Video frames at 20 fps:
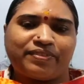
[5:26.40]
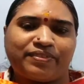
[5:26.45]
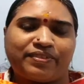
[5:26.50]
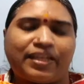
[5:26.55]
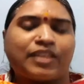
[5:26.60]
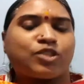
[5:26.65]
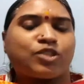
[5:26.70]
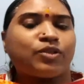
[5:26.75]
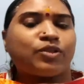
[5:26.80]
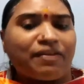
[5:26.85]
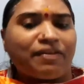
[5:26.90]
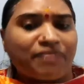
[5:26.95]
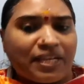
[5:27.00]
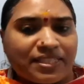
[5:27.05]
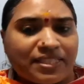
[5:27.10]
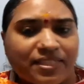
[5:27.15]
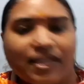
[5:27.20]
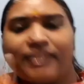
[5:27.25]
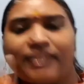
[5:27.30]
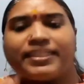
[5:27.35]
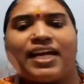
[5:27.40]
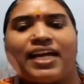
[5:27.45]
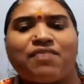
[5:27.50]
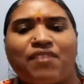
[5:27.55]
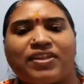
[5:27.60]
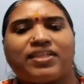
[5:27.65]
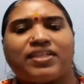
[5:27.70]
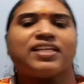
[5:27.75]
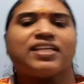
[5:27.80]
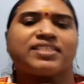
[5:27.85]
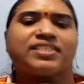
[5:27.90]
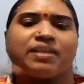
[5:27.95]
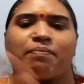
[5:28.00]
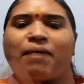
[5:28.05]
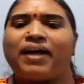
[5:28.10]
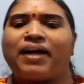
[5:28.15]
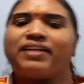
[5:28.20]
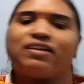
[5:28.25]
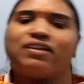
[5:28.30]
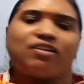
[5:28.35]
They should have asserted whether he's a
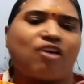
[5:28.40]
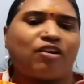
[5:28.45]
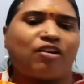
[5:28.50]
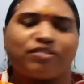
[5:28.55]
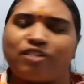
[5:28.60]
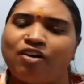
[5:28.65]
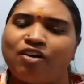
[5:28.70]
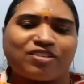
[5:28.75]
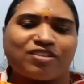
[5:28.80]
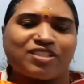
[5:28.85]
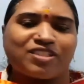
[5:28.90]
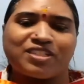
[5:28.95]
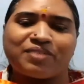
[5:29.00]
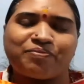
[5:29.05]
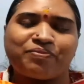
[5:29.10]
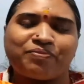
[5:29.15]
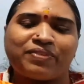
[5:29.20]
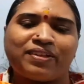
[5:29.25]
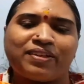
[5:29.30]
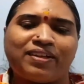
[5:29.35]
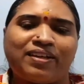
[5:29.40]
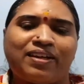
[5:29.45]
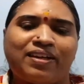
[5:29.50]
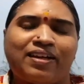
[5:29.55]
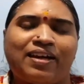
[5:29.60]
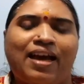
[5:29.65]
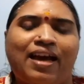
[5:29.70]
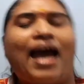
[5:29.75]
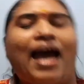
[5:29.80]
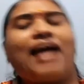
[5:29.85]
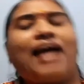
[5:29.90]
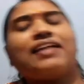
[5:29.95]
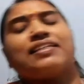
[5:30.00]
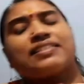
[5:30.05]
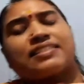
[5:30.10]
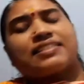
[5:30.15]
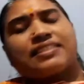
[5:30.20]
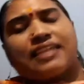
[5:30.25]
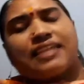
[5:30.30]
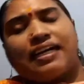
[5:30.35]
minor or not. And
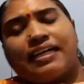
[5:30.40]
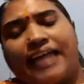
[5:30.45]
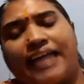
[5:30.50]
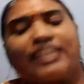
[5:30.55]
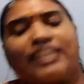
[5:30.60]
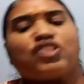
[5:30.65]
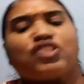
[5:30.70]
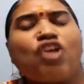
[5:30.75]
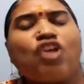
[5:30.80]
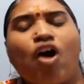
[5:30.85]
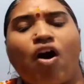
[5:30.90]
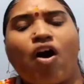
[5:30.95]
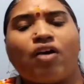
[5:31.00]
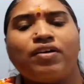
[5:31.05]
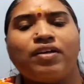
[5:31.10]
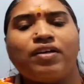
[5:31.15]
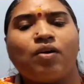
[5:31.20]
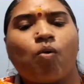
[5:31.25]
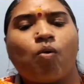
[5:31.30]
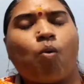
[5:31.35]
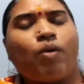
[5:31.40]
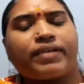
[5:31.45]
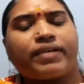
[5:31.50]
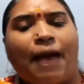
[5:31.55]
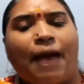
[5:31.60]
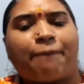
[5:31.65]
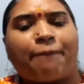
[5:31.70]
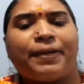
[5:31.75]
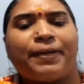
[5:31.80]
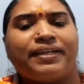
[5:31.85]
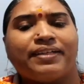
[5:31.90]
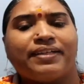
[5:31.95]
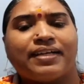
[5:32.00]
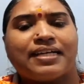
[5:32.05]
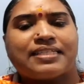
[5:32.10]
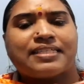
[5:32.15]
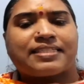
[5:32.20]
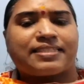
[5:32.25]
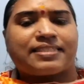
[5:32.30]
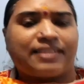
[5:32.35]
later on, what happened
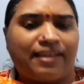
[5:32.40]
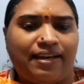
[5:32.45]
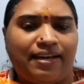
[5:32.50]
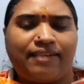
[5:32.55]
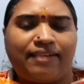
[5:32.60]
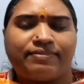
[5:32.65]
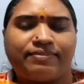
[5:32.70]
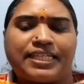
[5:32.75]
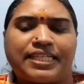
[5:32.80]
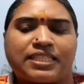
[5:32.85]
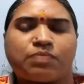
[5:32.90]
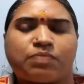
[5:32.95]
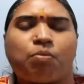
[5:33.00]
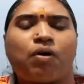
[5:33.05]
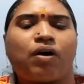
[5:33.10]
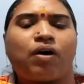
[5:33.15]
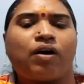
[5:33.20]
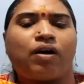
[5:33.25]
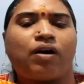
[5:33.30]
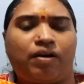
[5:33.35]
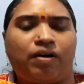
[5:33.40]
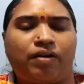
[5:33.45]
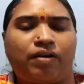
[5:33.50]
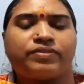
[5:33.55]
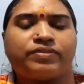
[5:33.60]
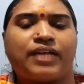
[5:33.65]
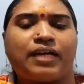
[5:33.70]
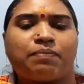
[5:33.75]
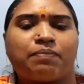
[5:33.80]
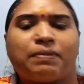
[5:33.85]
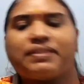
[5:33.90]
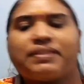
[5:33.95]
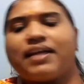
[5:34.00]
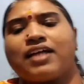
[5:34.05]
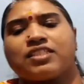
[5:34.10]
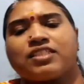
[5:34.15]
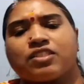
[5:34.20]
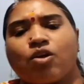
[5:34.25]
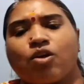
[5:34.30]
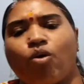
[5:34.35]
is this
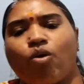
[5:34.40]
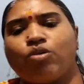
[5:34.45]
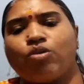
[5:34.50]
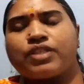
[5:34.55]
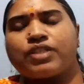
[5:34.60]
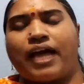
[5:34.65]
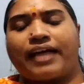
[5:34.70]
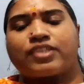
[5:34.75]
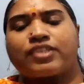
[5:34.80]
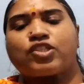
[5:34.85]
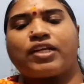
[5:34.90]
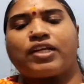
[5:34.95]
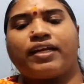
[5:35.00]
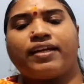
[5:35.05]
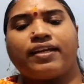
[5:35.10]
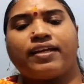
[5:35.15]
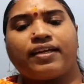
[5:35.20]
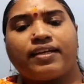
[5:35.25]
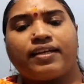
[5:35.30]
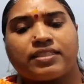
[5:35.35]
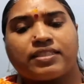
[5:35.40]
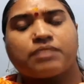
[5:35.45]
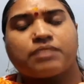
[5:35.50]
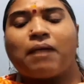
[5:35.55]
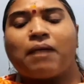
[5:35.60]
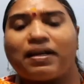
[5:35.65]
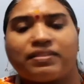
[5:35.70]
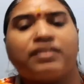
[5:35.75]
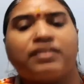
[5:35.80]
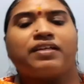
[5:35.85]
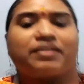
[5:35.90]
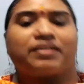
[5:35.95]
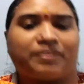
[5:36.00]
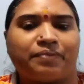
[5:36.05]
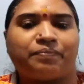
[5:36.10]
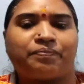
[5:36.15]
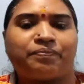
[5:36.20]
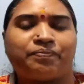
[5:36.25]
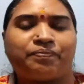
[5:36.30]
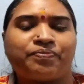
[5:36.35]
Dharmadas Ghosh, actually his mother,
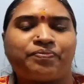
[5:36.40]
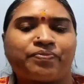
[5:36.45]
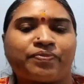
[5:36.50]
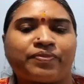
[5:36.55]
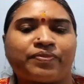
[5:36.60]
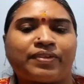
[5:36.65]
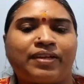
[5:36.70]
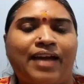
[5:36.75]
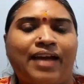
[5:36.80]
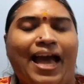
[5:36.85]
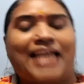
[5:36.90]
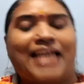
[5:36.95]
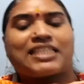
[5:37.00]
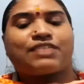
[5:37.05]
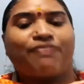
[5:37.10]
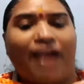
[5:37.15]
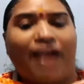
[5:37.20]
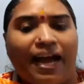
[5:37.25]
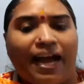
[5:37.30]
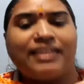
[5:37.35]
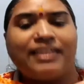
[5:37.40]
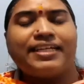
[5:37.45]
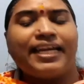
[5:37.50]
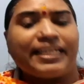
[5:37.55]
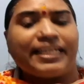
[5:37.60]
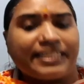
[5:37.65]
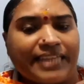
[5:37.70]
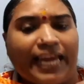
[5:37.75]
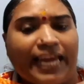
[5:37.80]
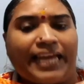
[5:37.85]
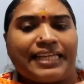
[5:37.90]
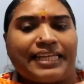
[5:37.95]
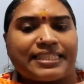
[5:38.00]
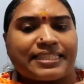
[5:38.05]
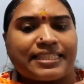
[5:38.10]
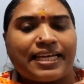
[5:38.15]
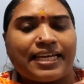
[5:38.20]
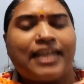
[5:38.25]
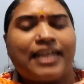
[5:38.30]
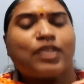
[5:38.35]
has filed a
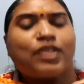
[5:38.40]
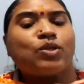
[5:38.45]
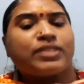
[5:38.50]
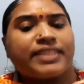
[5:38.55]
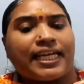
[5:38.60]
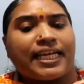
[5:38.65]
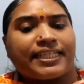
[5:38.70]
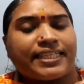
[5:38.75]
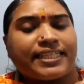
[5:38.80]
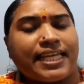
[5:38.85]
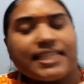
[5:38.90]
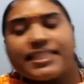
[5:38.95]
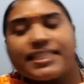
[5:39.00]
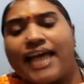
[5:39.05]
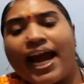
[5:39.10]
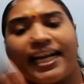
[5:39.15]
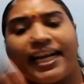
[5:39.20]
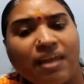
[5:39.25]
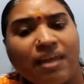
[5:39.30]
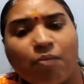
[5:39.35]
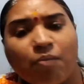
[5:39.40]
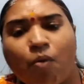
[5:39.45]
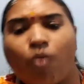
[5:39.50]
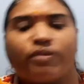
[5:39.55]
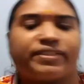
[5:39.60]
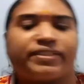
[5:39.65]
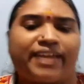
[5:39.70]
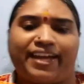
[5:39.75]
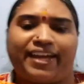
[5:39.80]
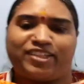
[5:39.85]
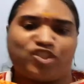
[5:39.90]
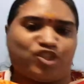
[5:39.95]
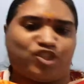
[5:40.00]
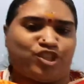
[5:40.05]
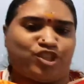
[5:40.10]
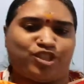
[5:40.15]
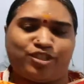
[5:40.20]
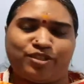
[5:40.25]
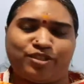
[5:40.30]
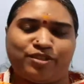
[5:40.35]
case to set aside the
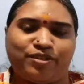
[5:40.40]
mortgage.